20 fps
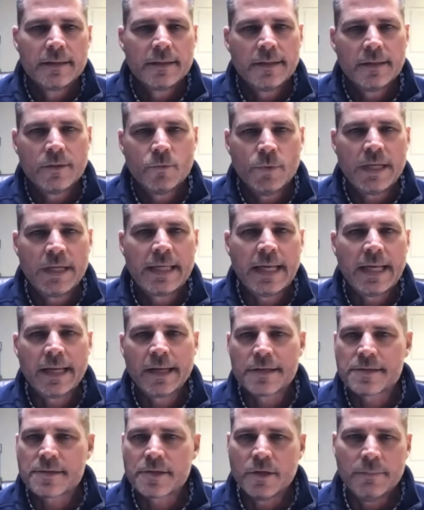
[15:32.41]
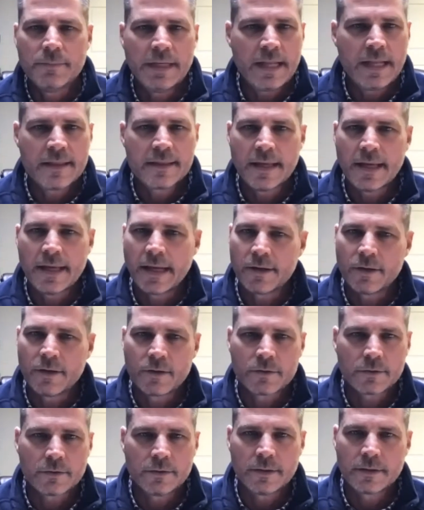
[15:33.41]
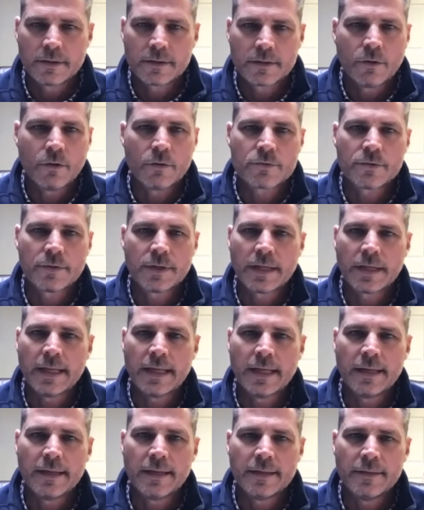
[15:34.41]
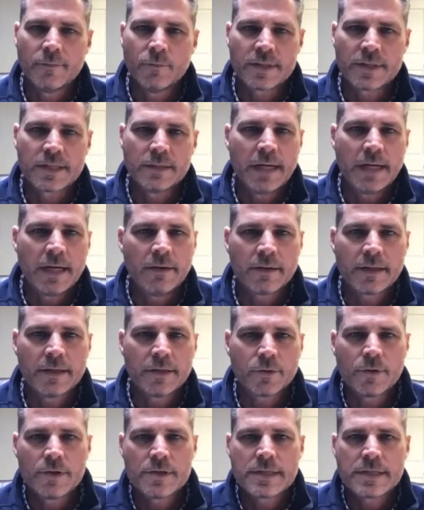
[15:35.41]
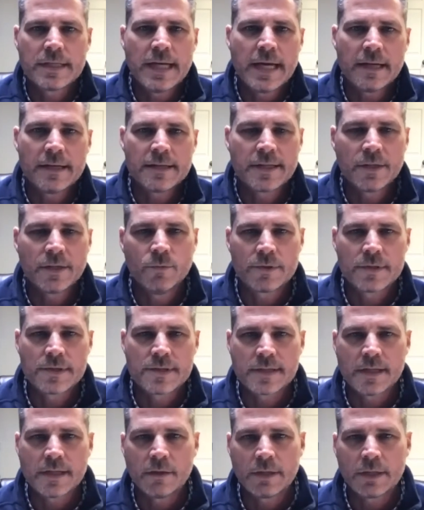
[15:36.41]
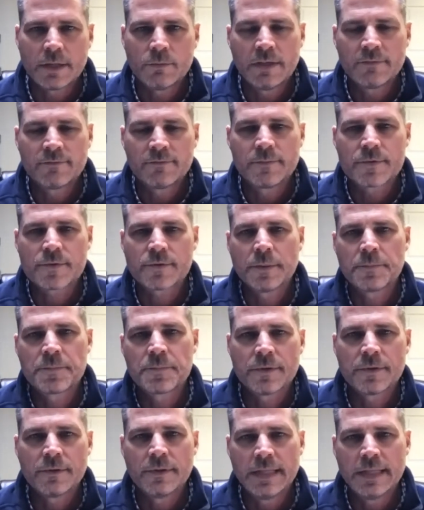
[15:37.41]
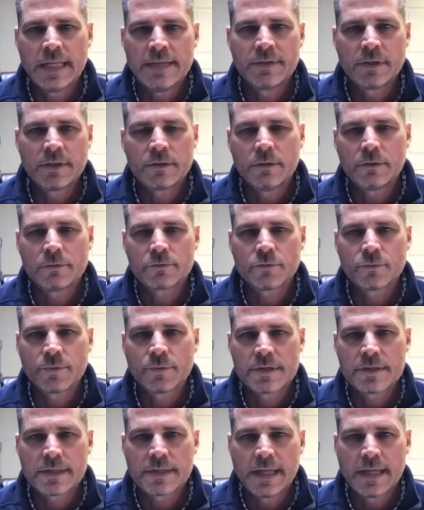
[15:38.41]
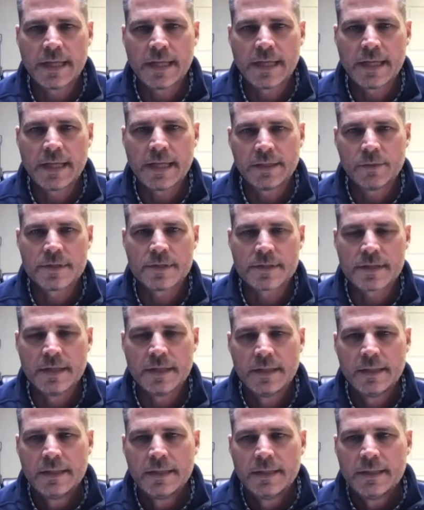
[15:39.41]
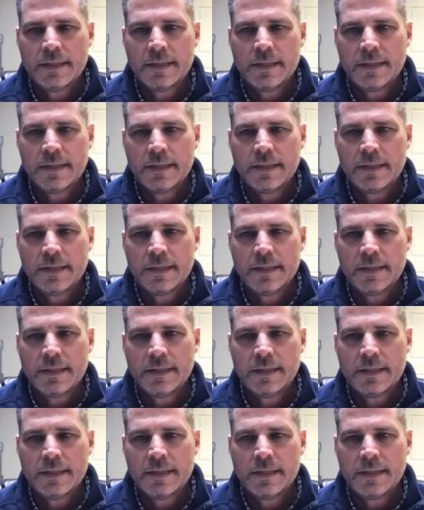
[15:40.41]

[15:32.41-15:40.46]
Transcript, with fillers: Uh, we can't assume anything in our current culture today with American Christianity, which is totally away from Scripture, and even cultural Christianity, which is